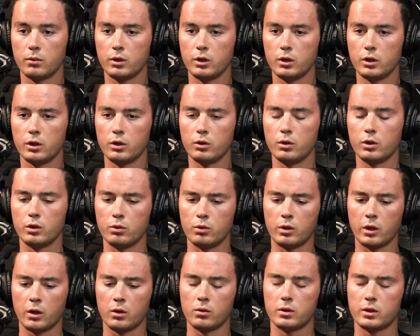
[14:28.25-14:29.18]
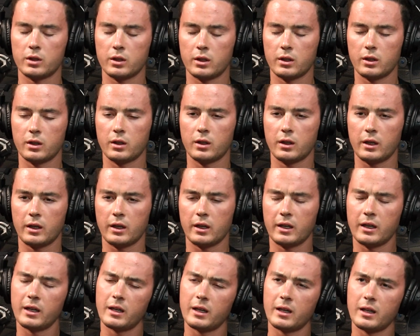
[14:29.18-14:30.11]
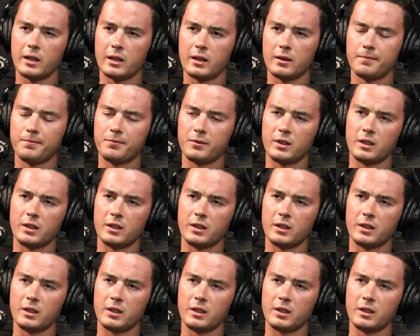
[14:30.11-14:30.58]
you don't, I